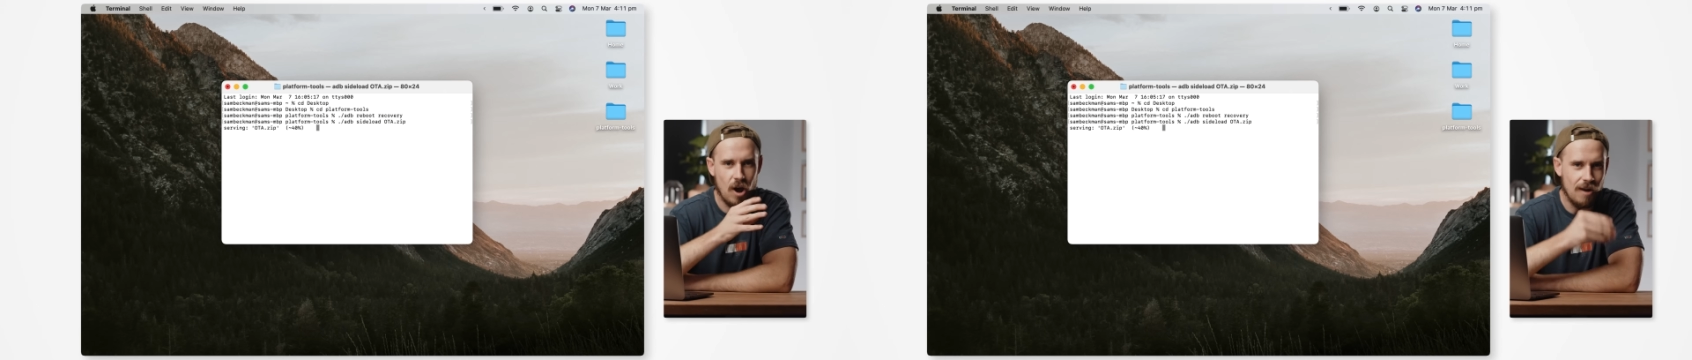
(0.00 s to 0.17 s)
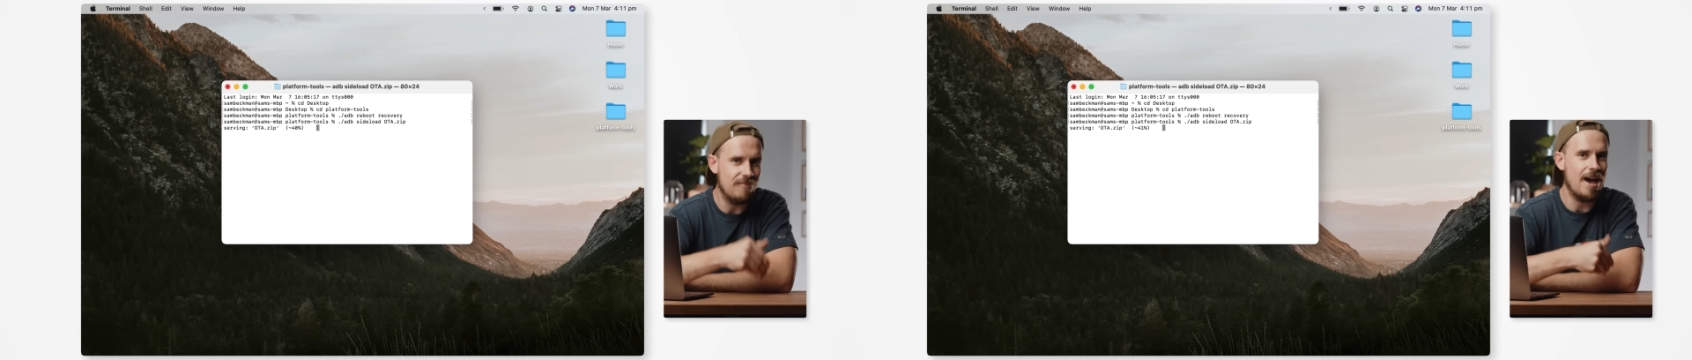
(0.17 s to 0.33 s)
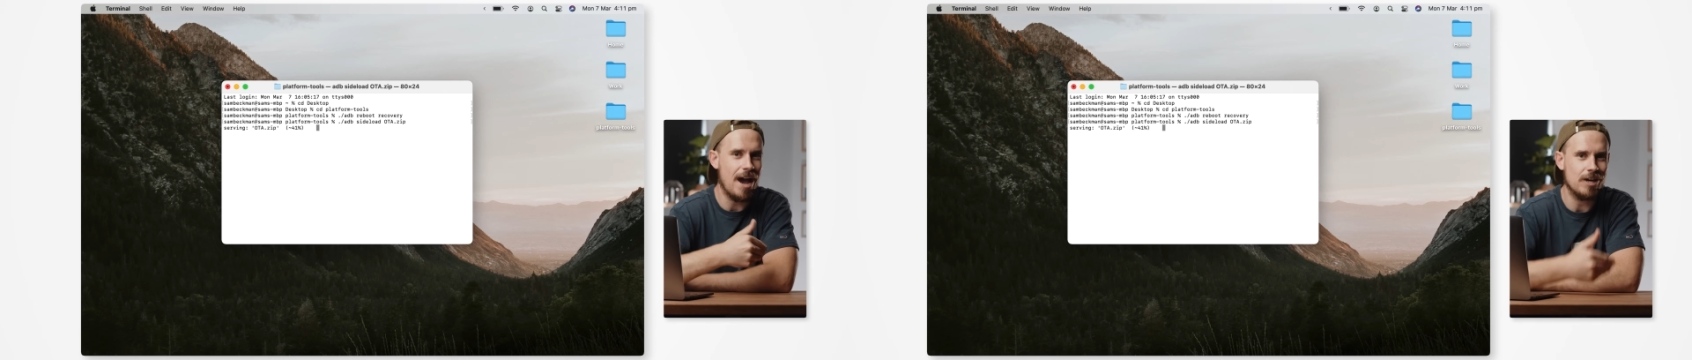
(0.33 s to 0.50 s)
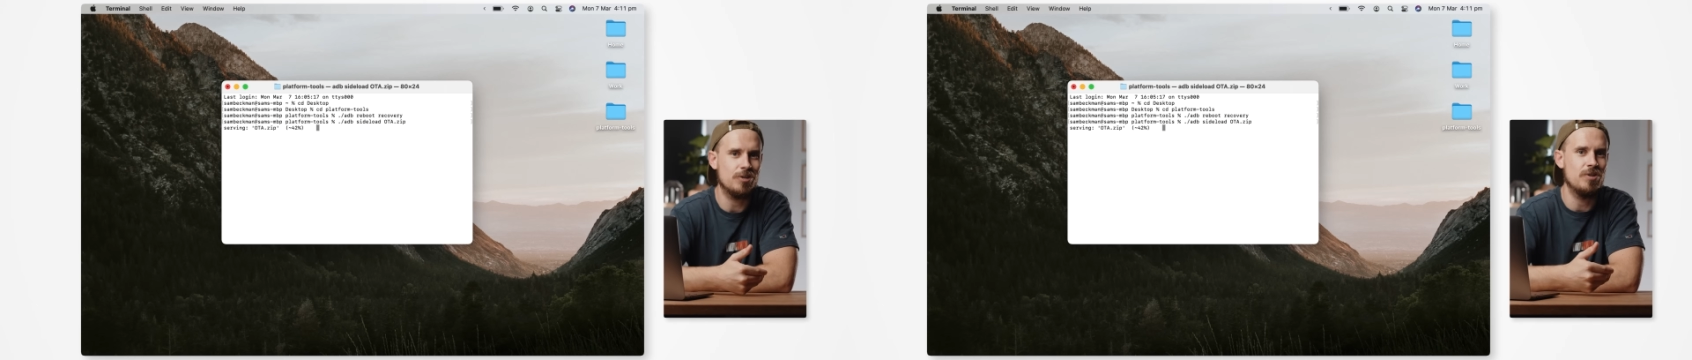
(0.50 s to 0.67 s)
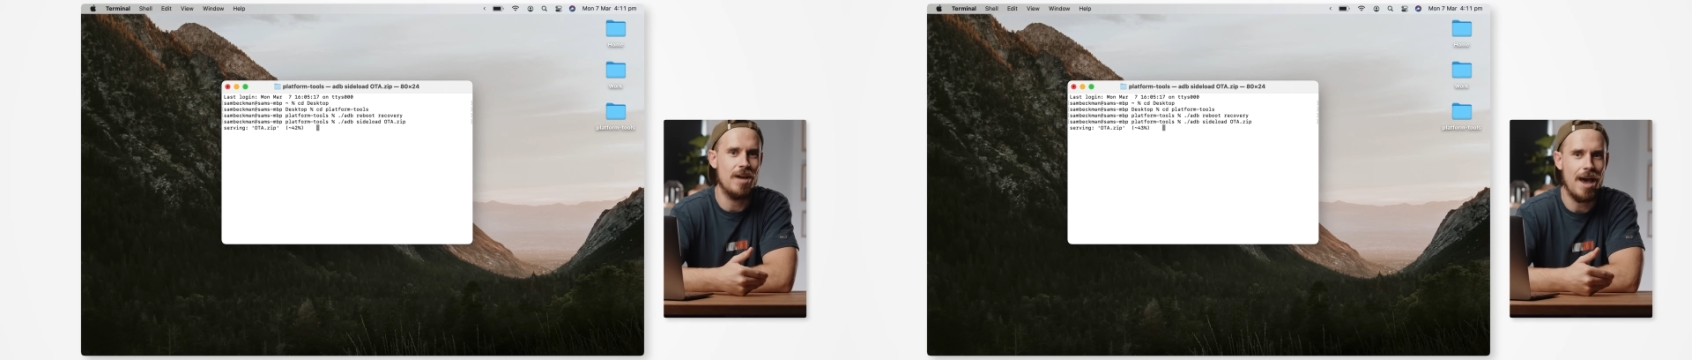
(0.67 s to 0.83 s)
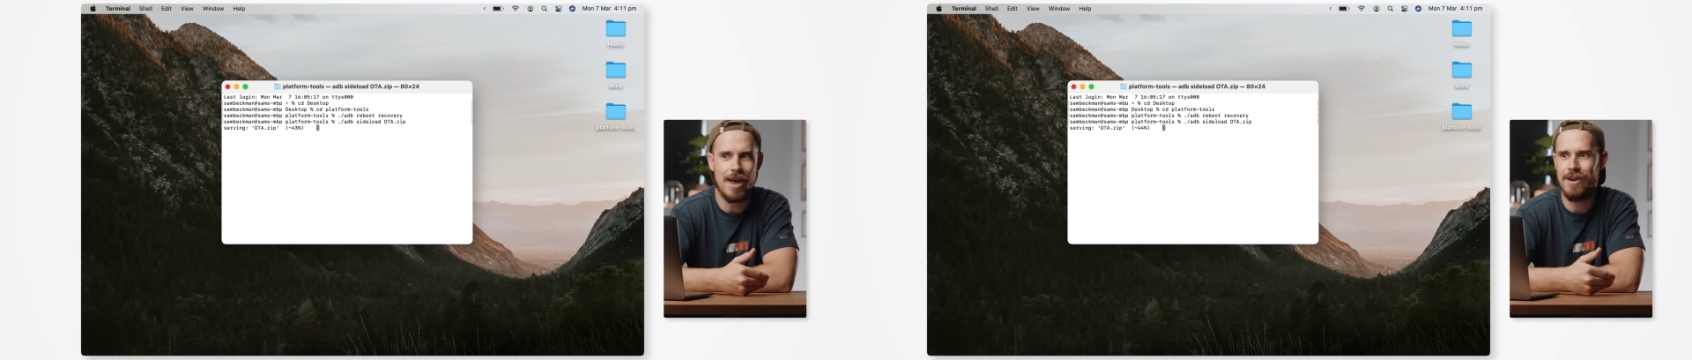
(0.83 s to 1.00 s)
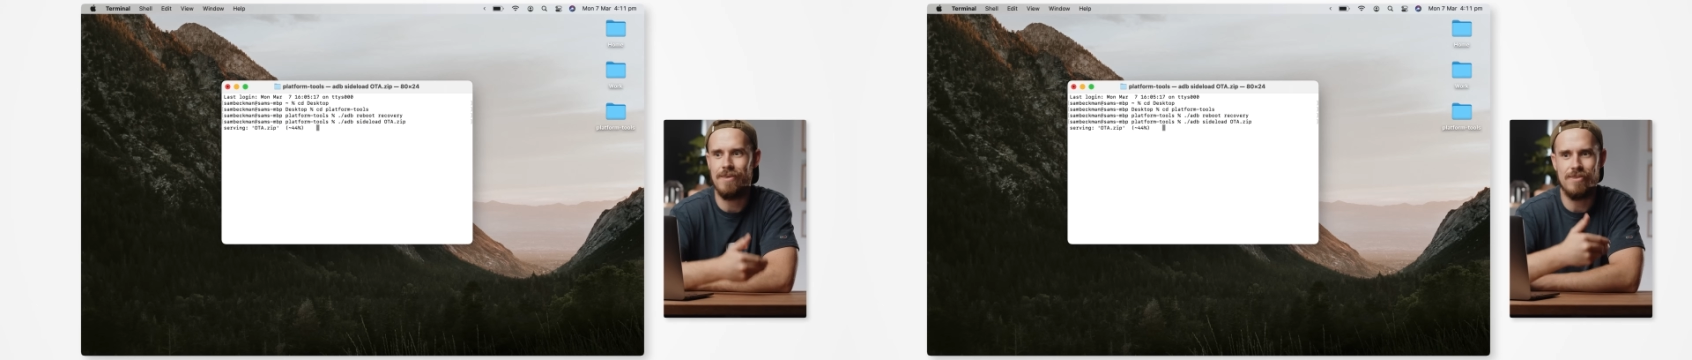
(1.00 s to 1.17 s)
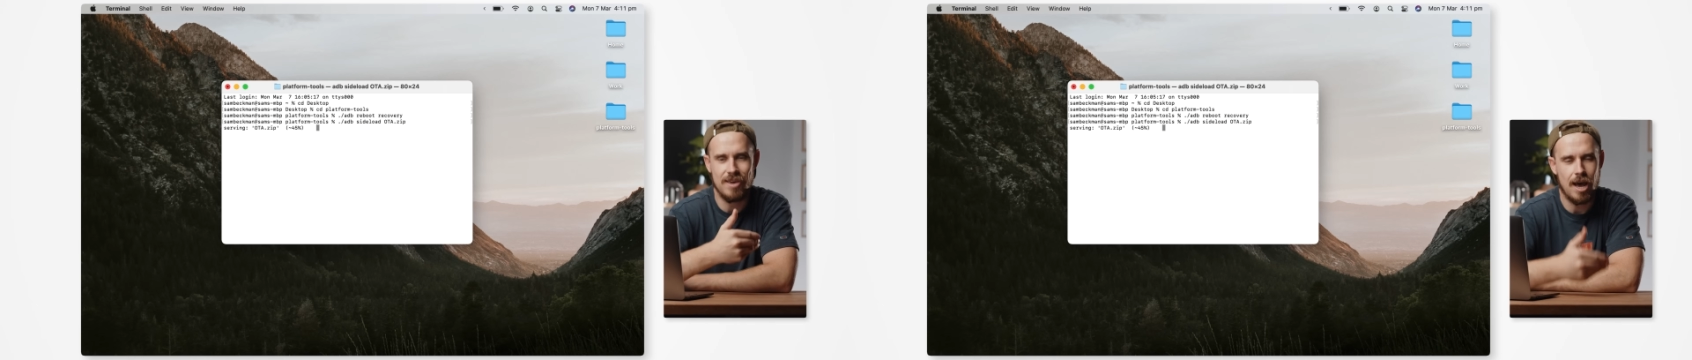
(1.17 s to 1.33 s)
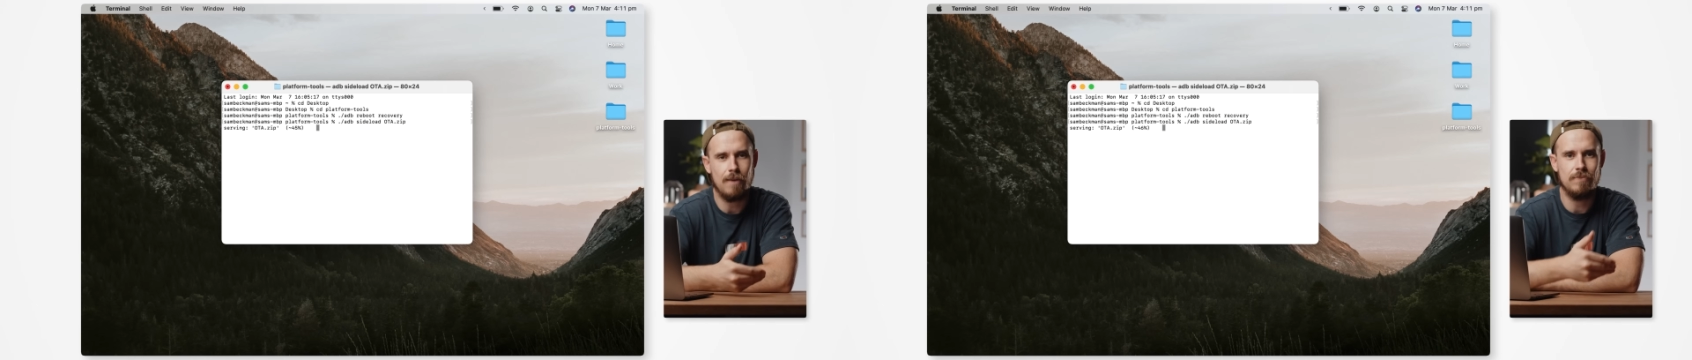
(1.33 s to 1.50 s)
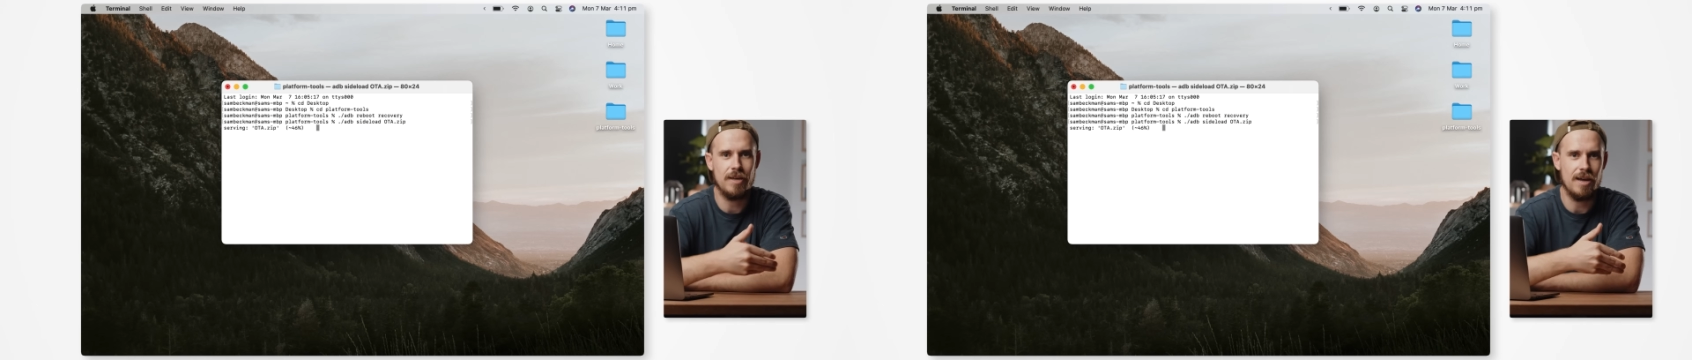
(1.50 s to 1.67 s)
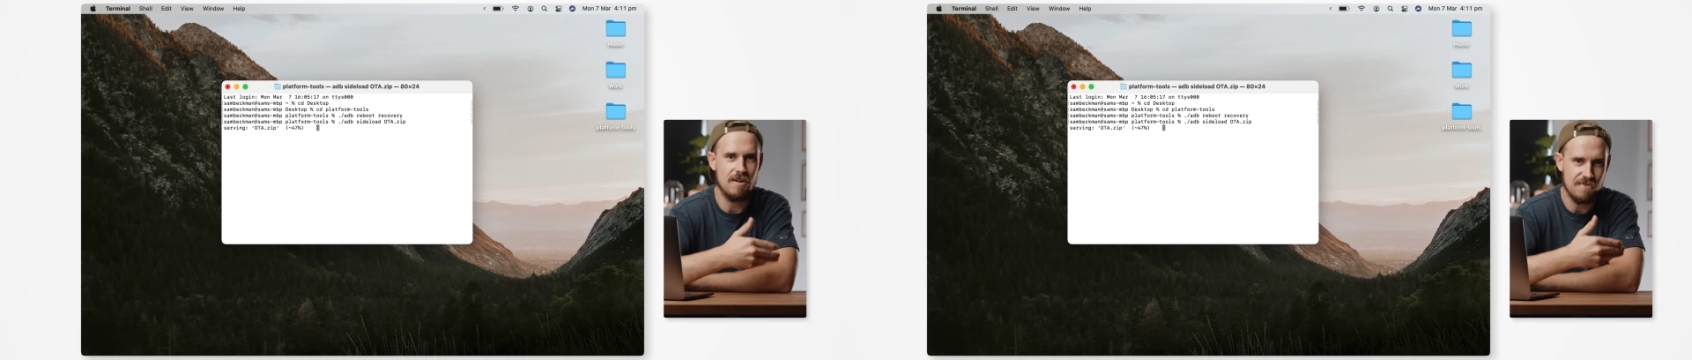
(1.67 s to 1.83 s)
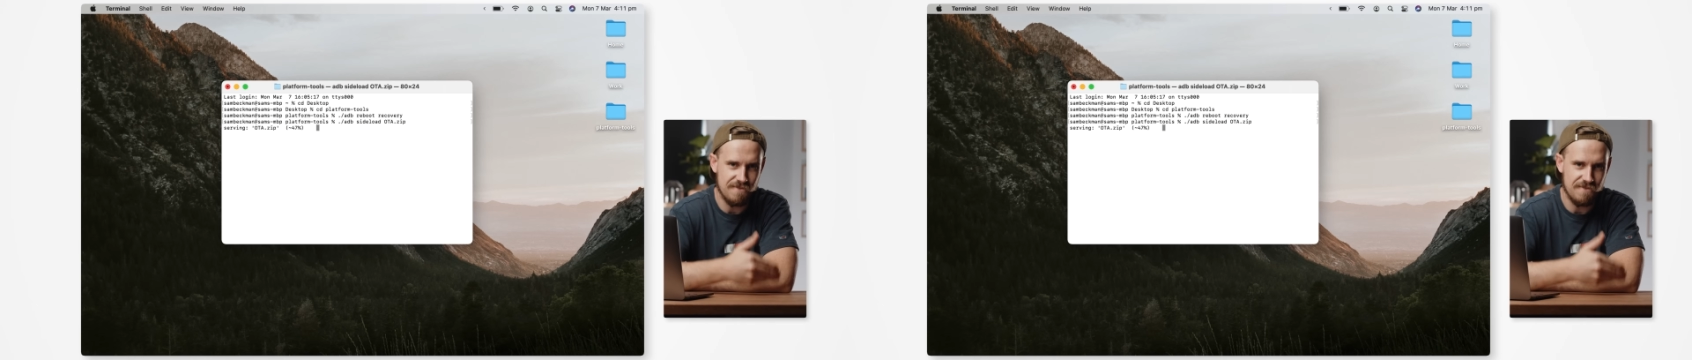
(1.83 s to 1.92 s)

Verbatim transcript: I've actually had the update